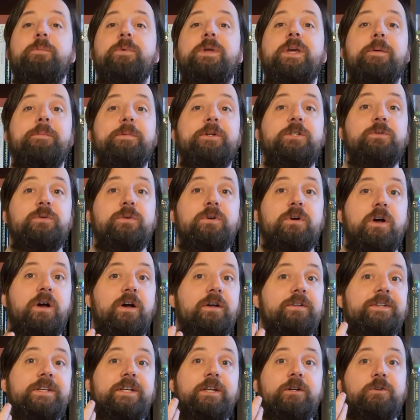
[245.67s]
can be to a
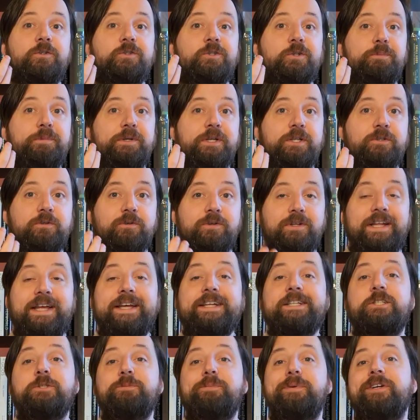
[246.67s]
god, can also be to a
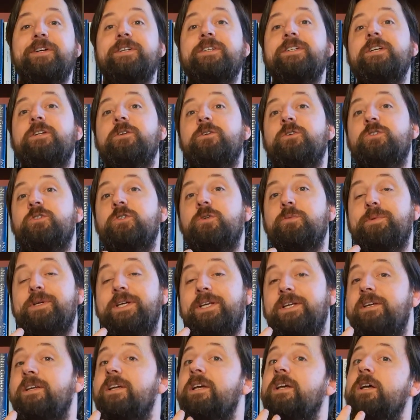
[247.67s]
land spirit, can also
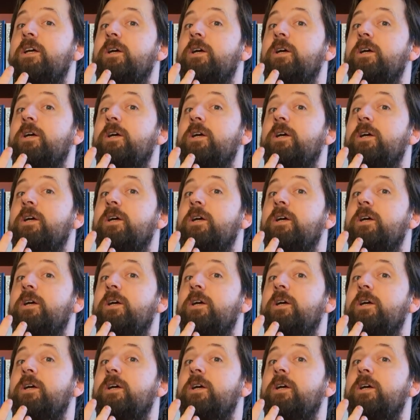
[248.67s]
be